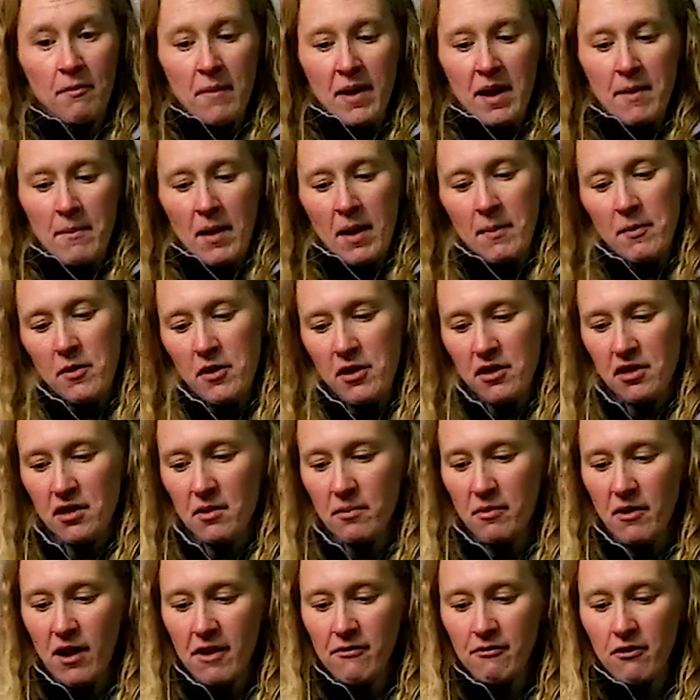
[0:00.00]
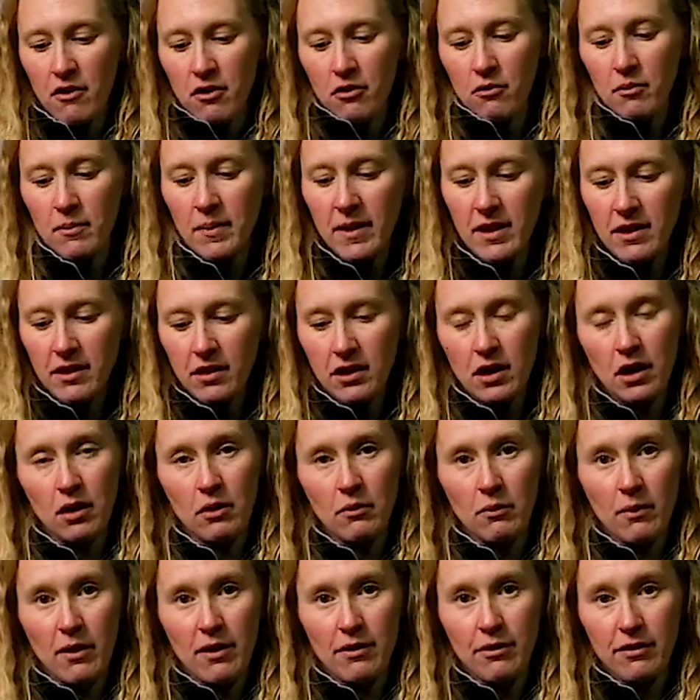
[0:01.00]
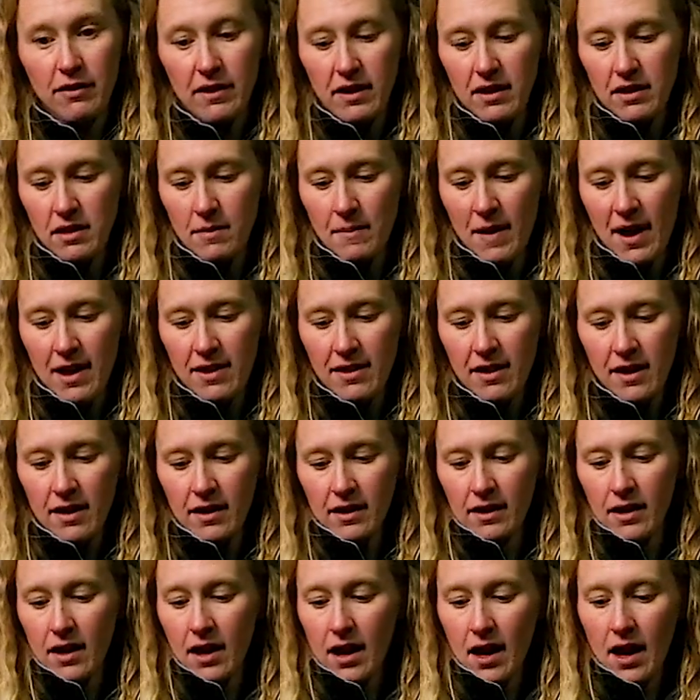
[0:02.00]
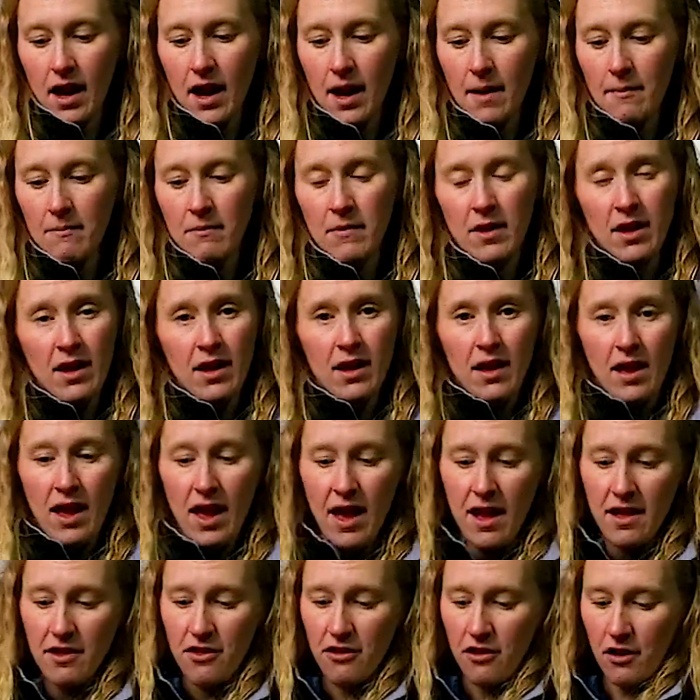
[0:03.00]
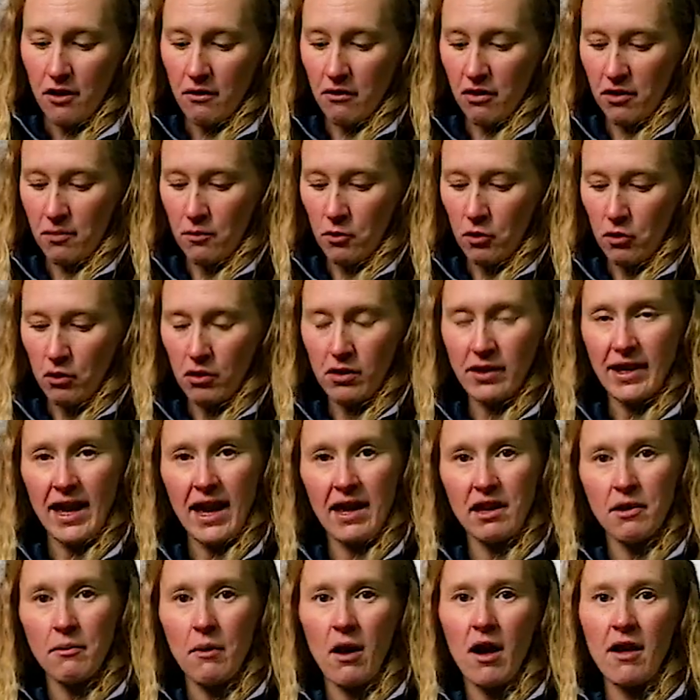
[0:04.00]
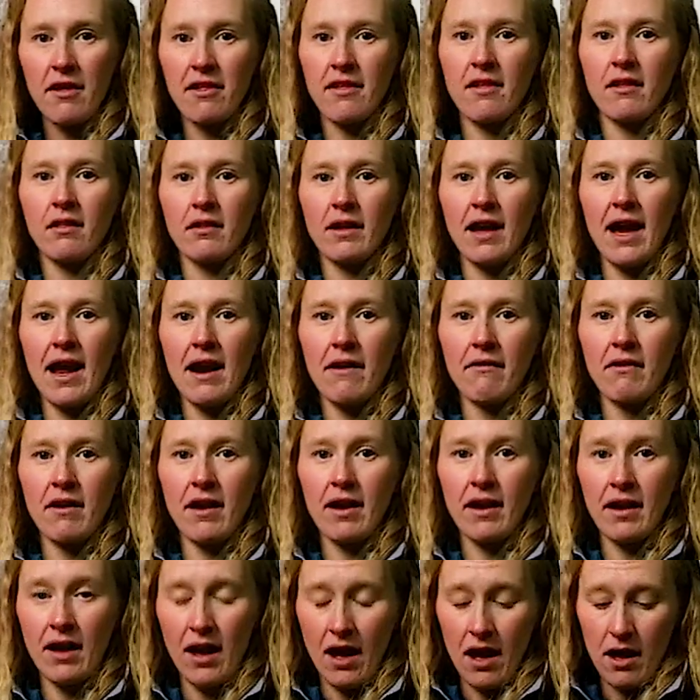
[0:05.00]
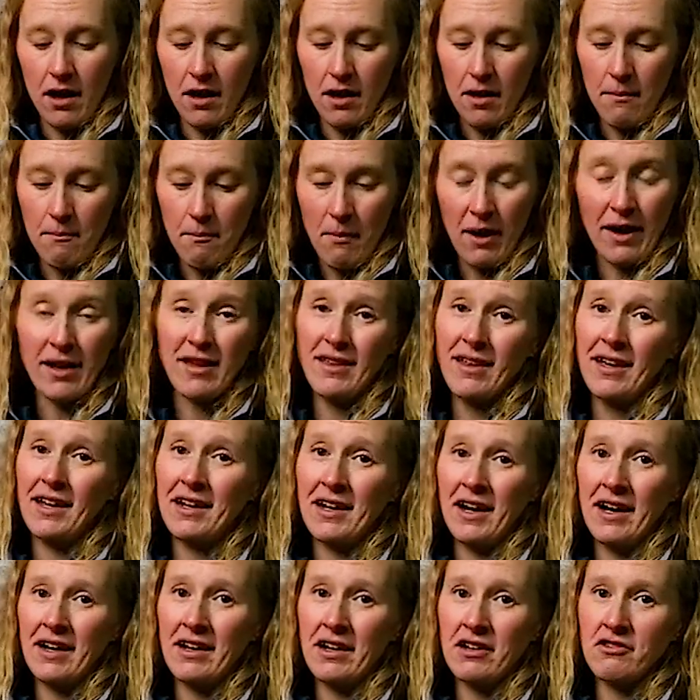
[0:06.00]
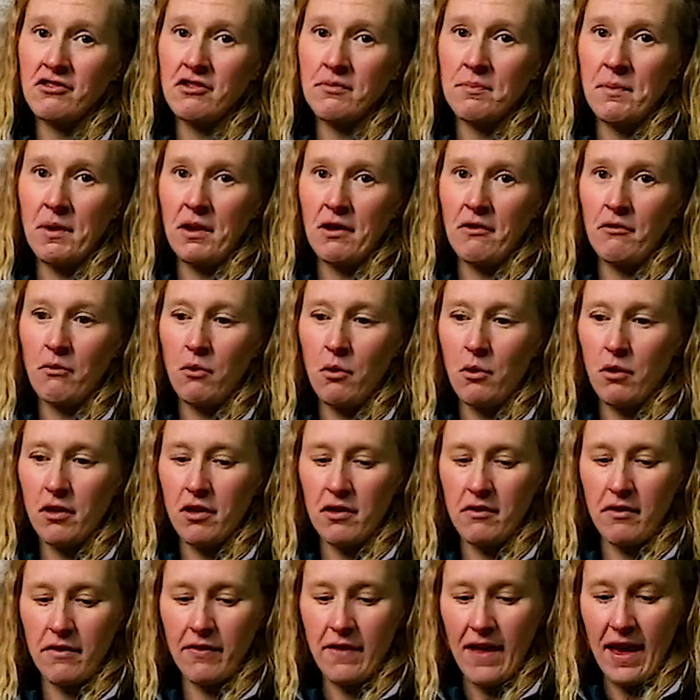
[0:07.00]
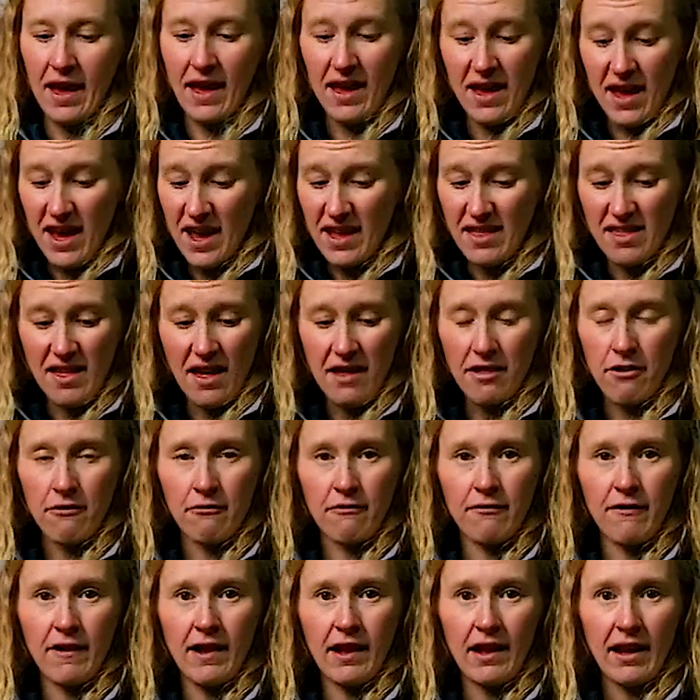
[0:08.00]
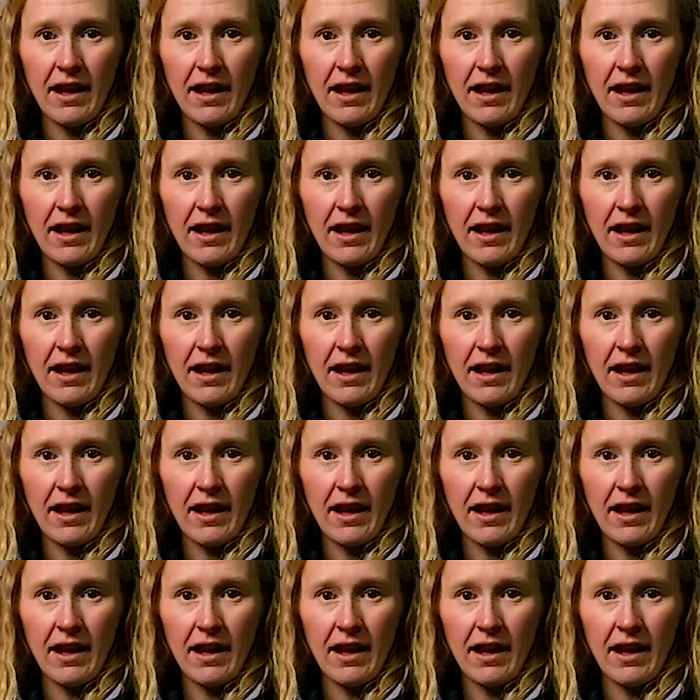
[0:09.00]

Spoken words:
me, my personal preference would be to go with the Dometic. It's so small, yet you are still carrying a mighty 900 ml of water in there. It doesn't feel